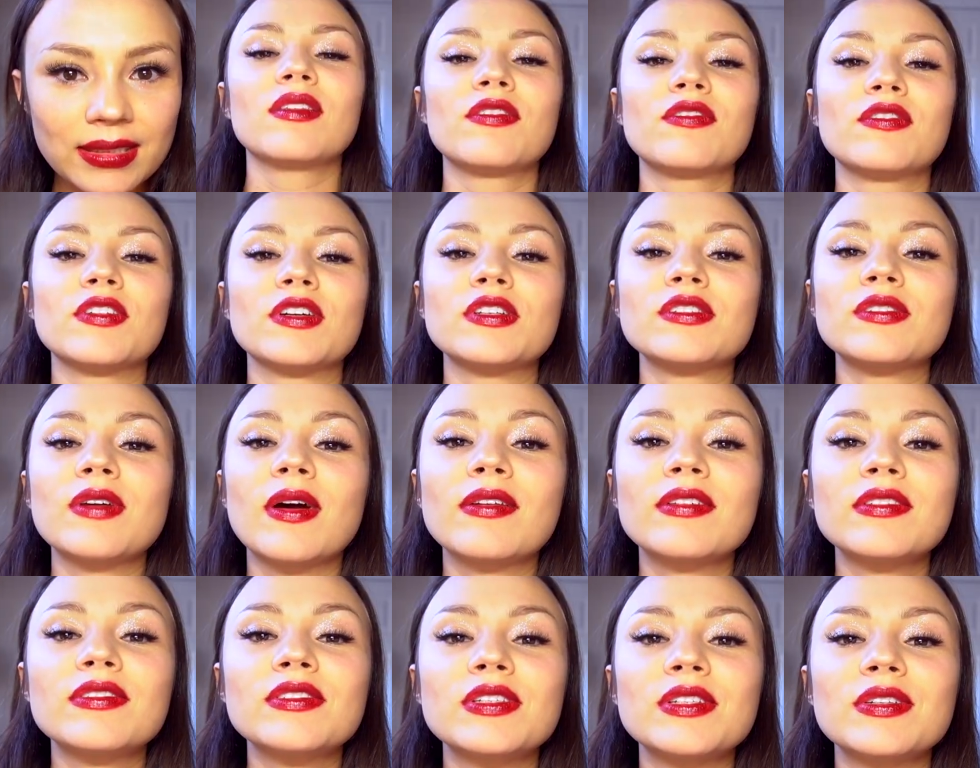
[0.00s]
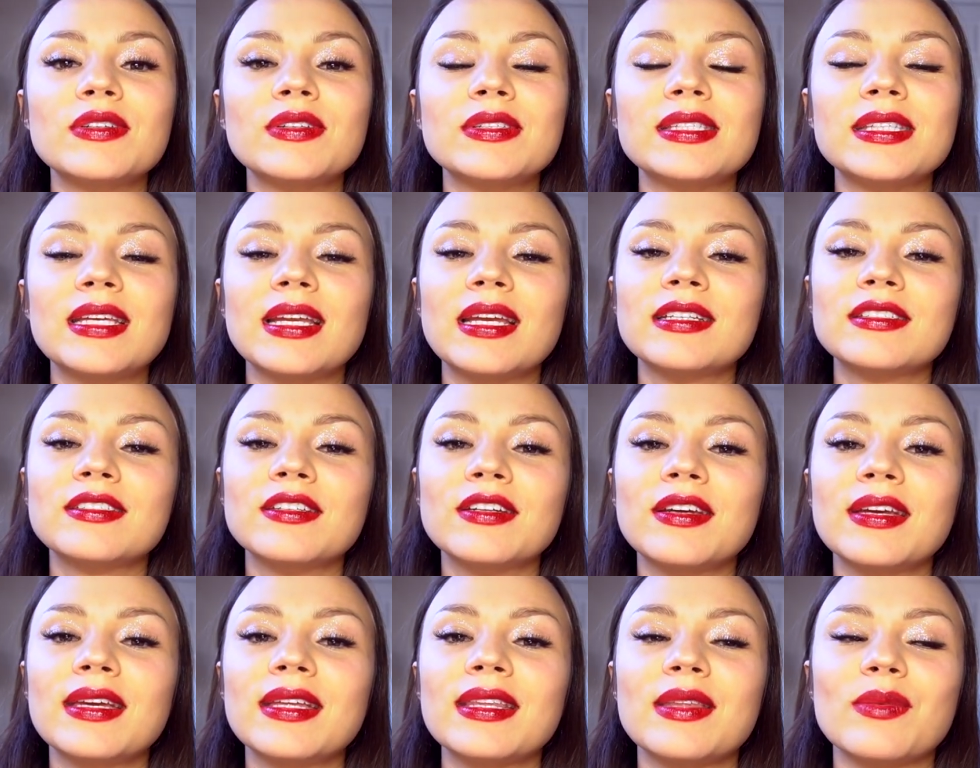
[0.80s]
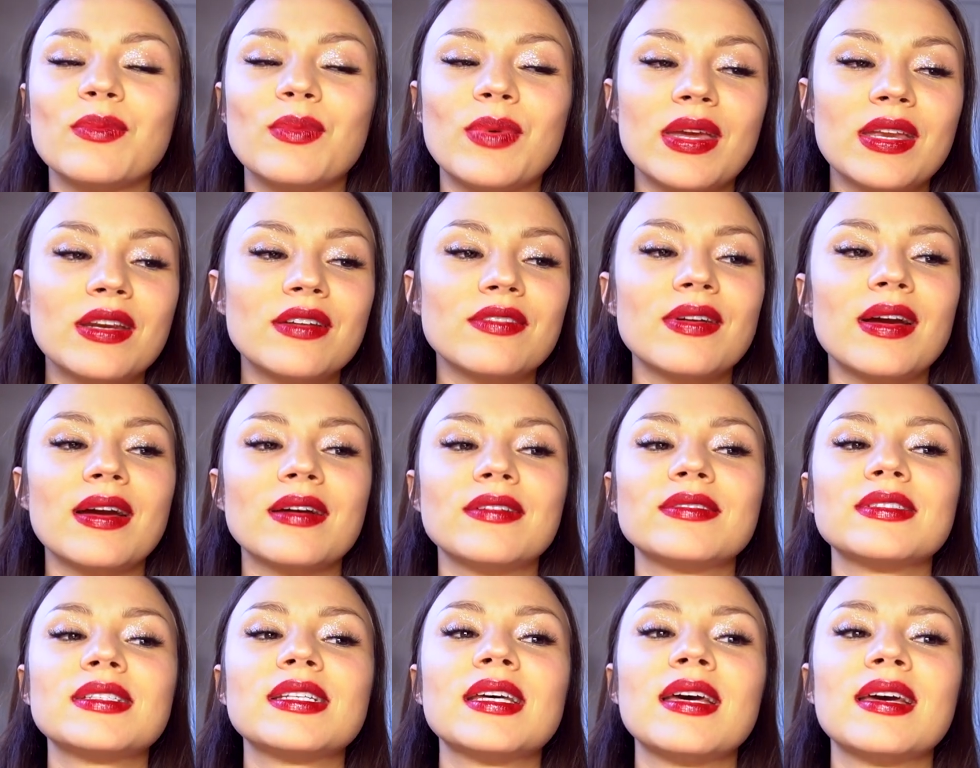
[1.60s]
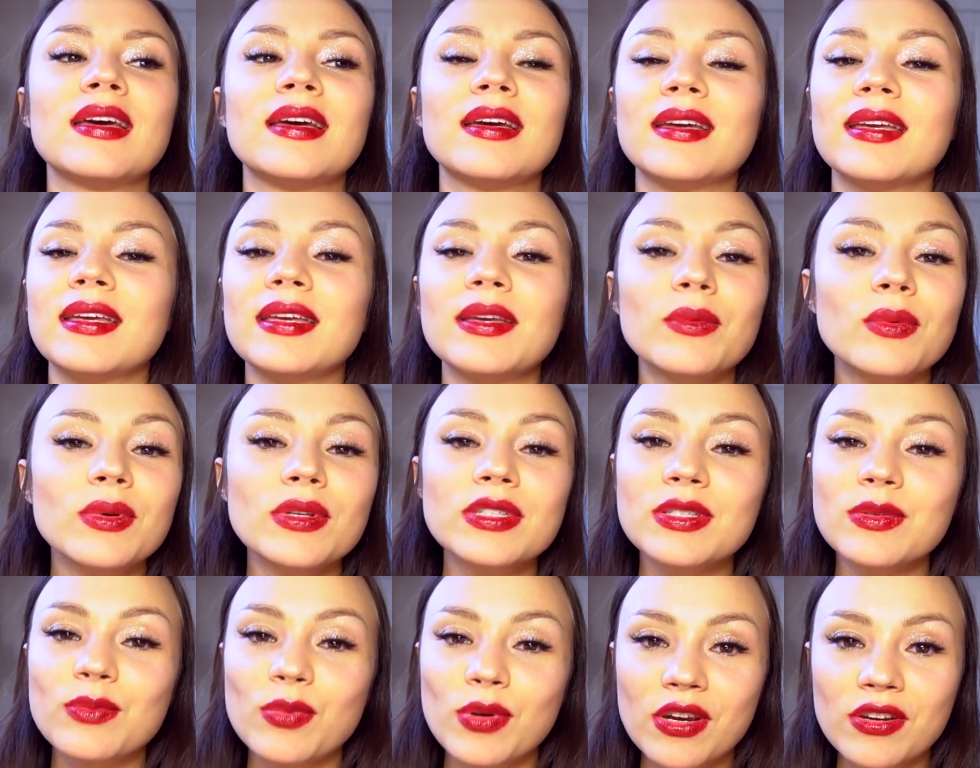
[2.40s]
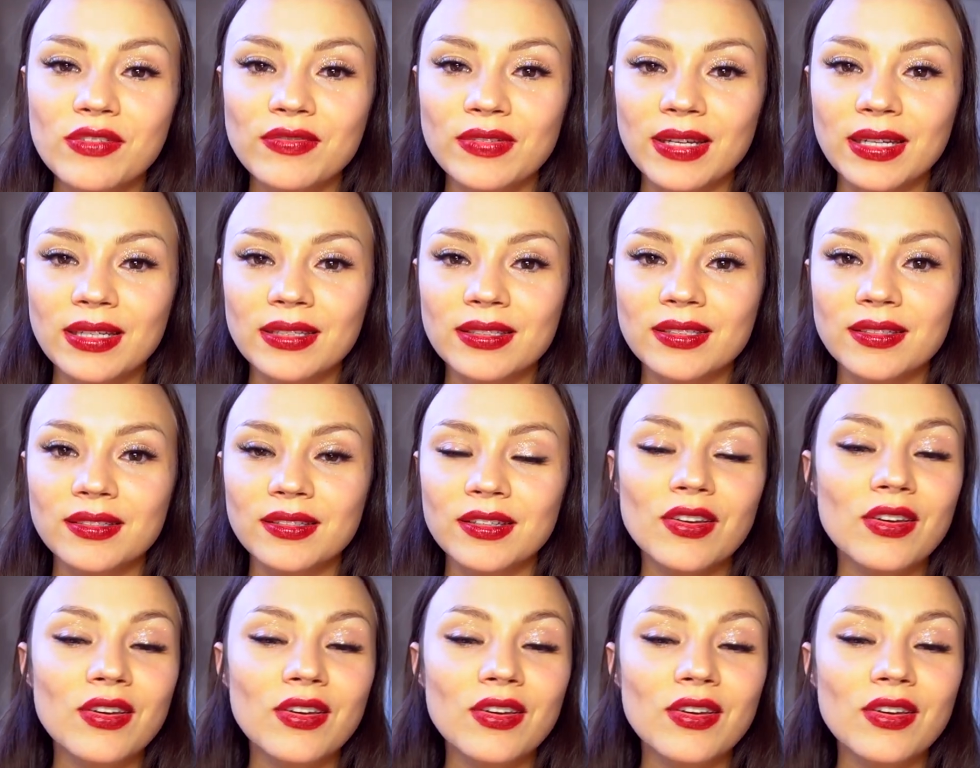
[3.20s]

The first round of students that I took in, the beta round, it wasn't perfect.